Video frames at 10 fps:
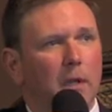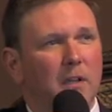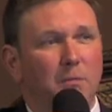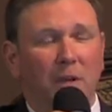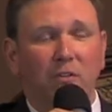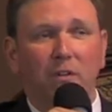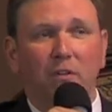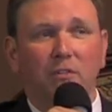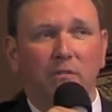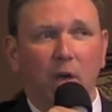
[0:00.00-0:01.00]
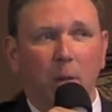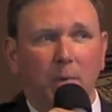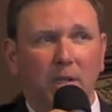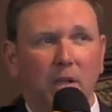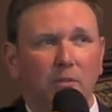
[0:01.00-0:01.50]
especially those
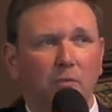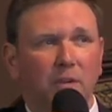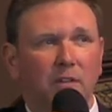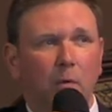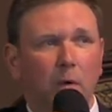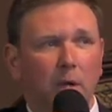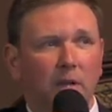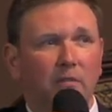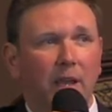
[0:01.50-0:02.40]
developing countries that want to live